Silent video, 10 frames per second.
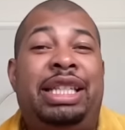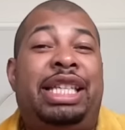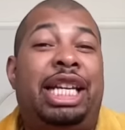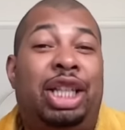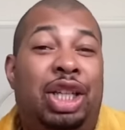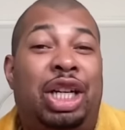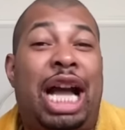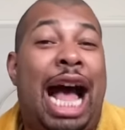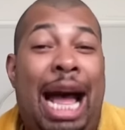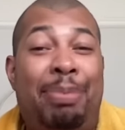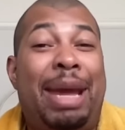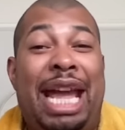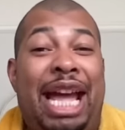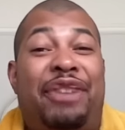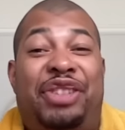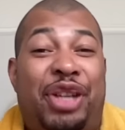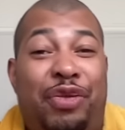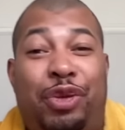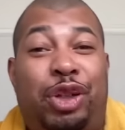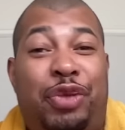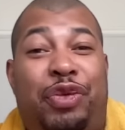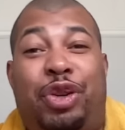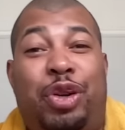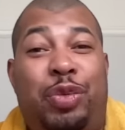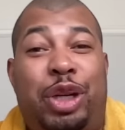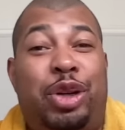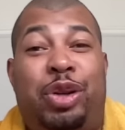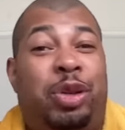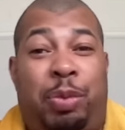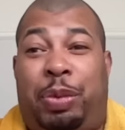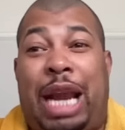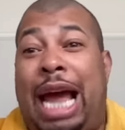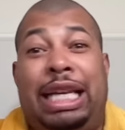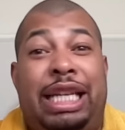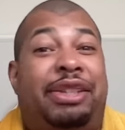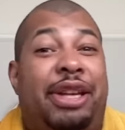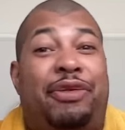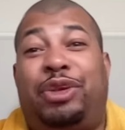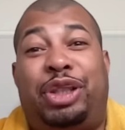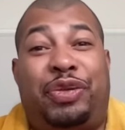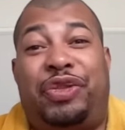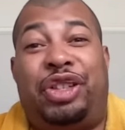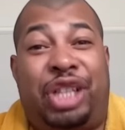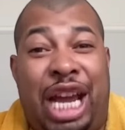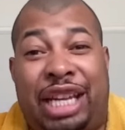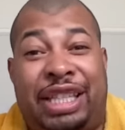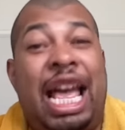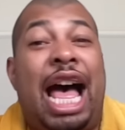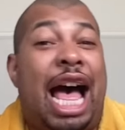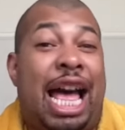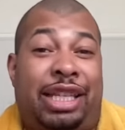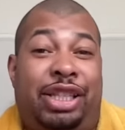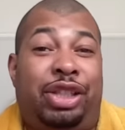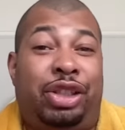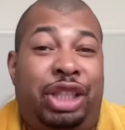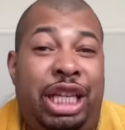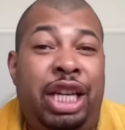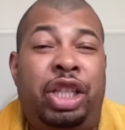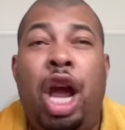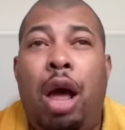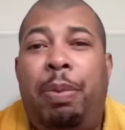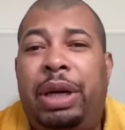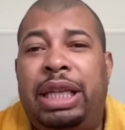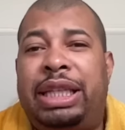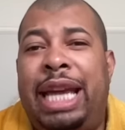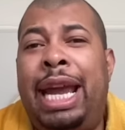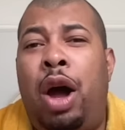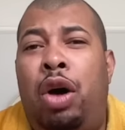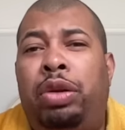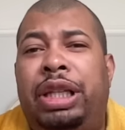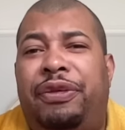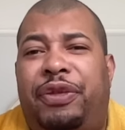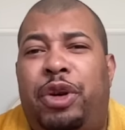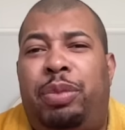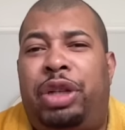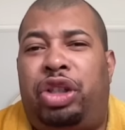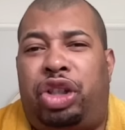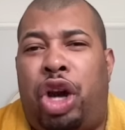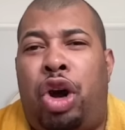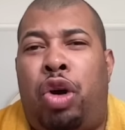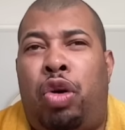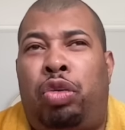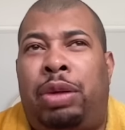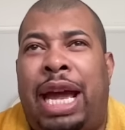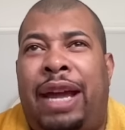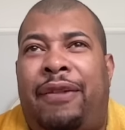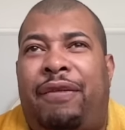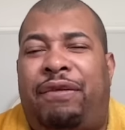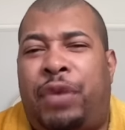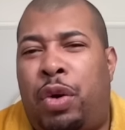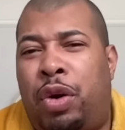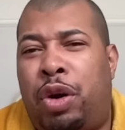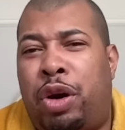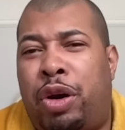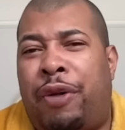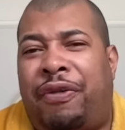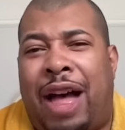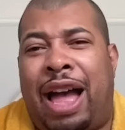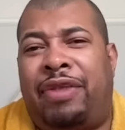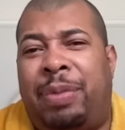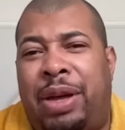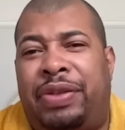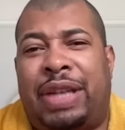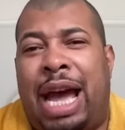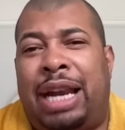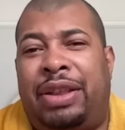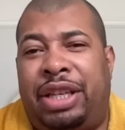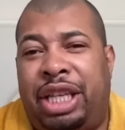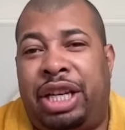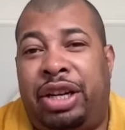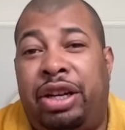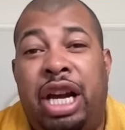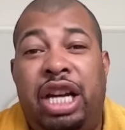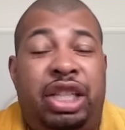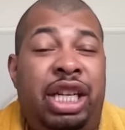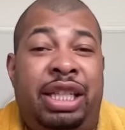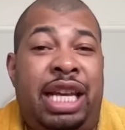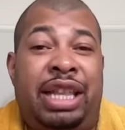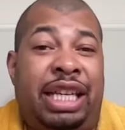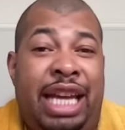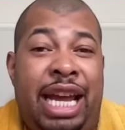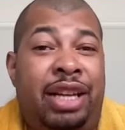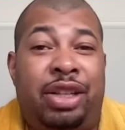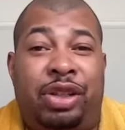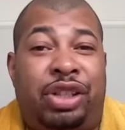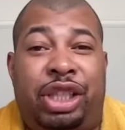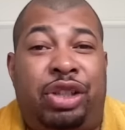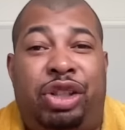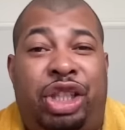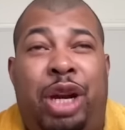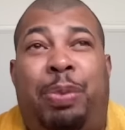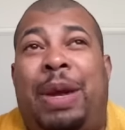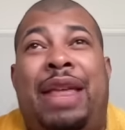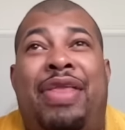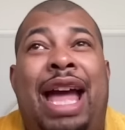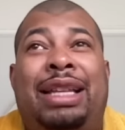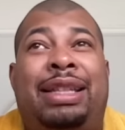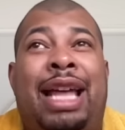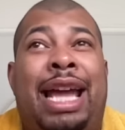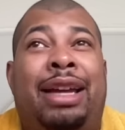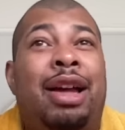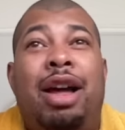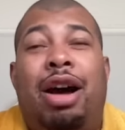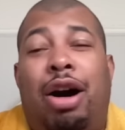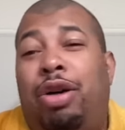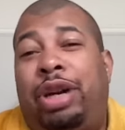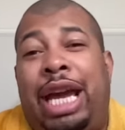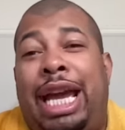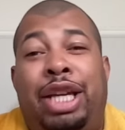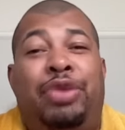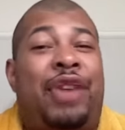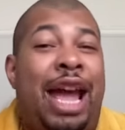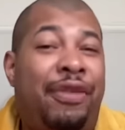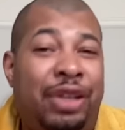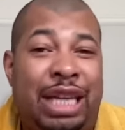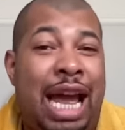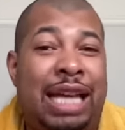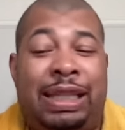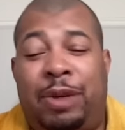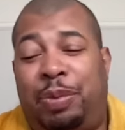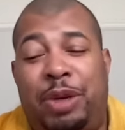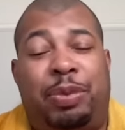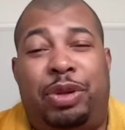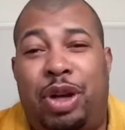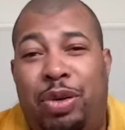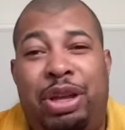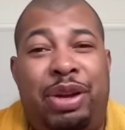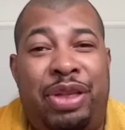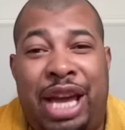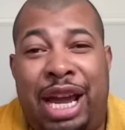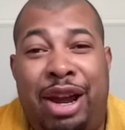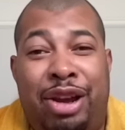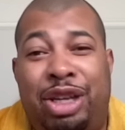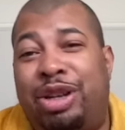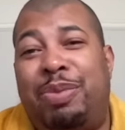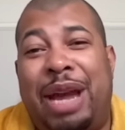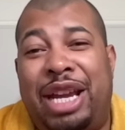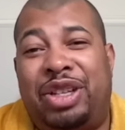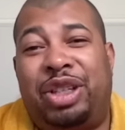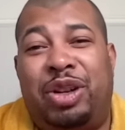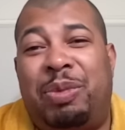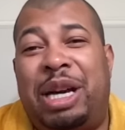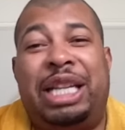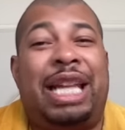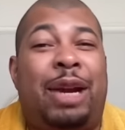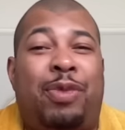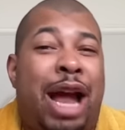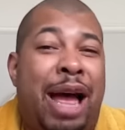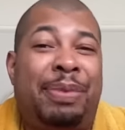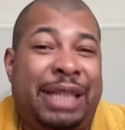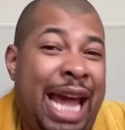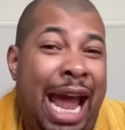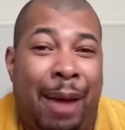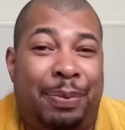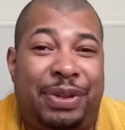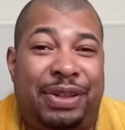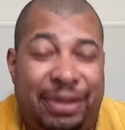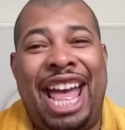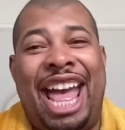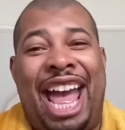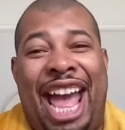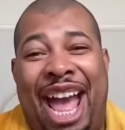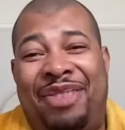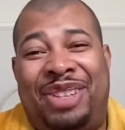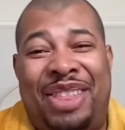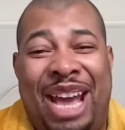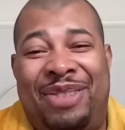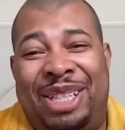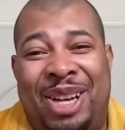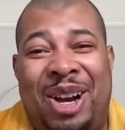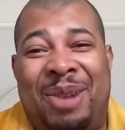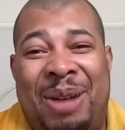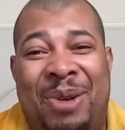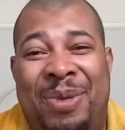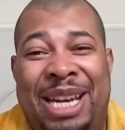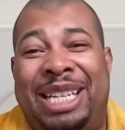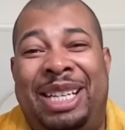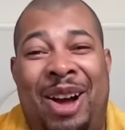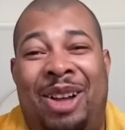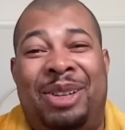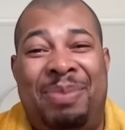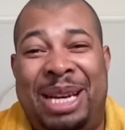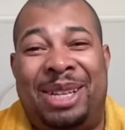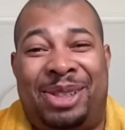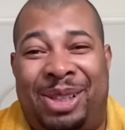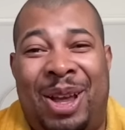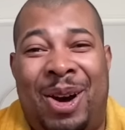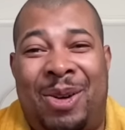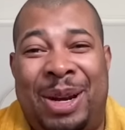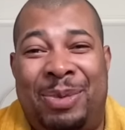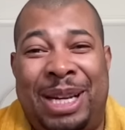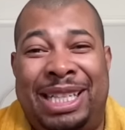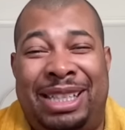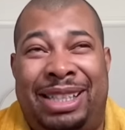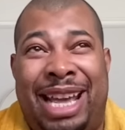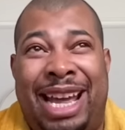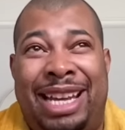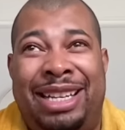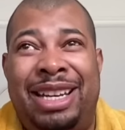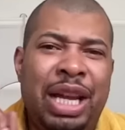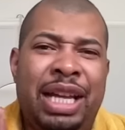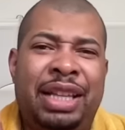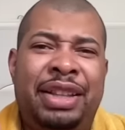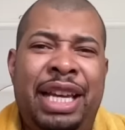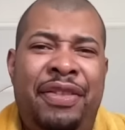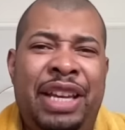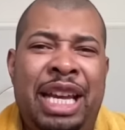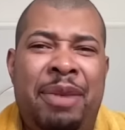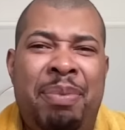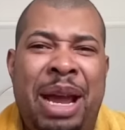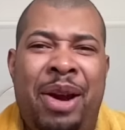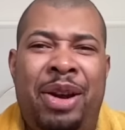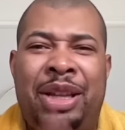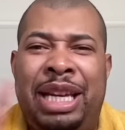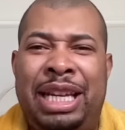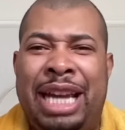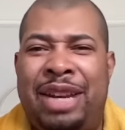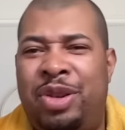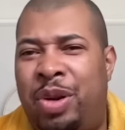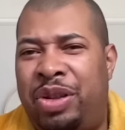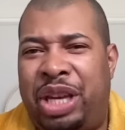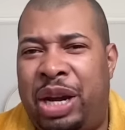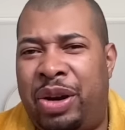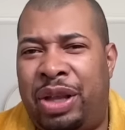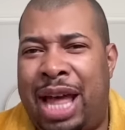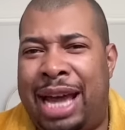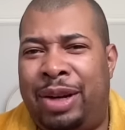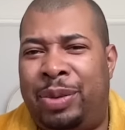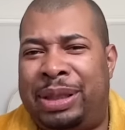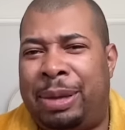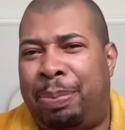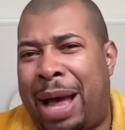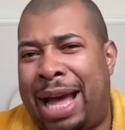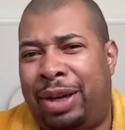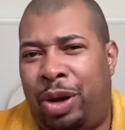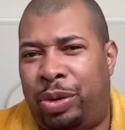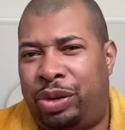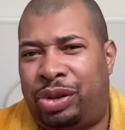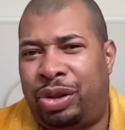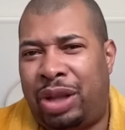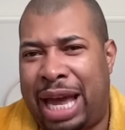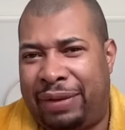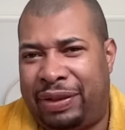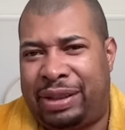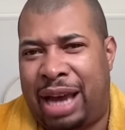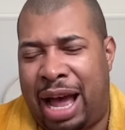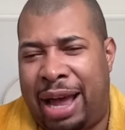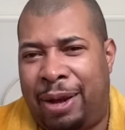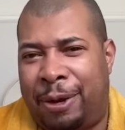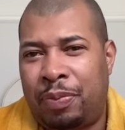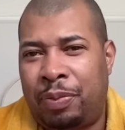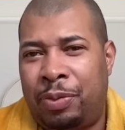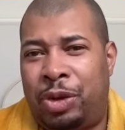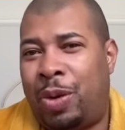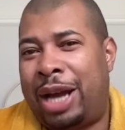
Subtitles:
said, look, I may have several different careers, but I need several different checks. I still teach because they only film this show like 4 or 5 months out of the year. She said the candles still ship. And that's like, okay, you've advertised it. People know they're there. You'd made your little money like Rob's caps. After that, we talk about Wendy calling me a slow. And Wendy said, living in Maryland and North Carolina was a bi-coastal lifestyle. Do I